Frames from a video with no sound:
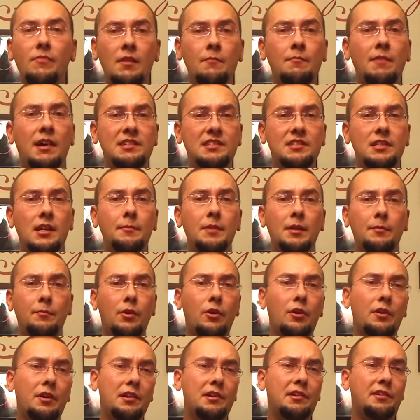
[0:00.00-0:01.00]
My stomach
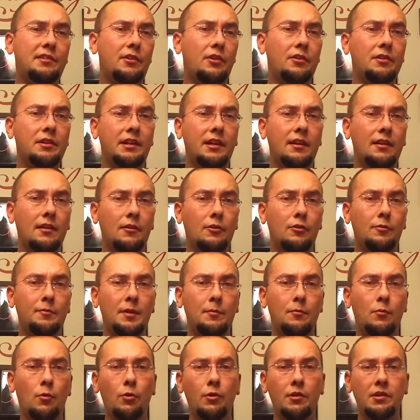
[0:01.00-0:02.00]
burn is starting to get a little
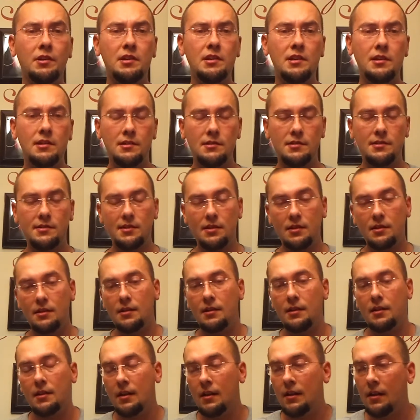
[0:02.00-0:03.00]
bit more intense.
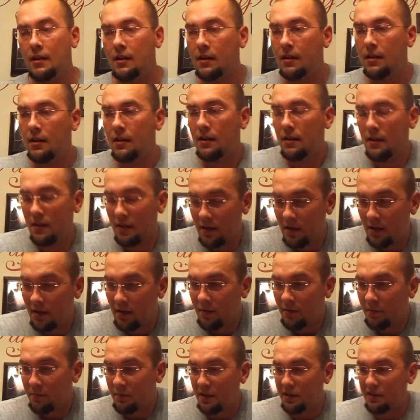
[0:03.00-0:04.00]

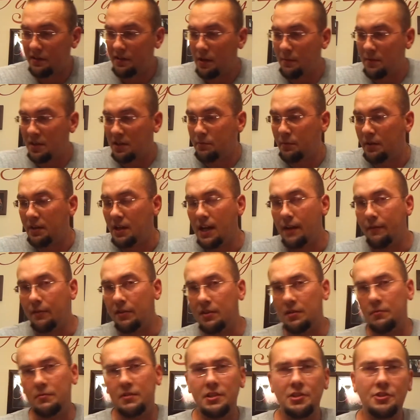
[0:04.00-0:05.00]
My stomach's been having
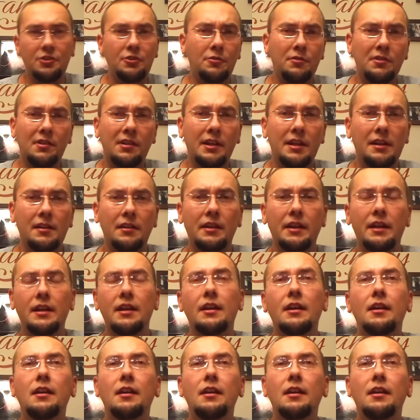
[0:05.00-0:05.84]
some issues lately.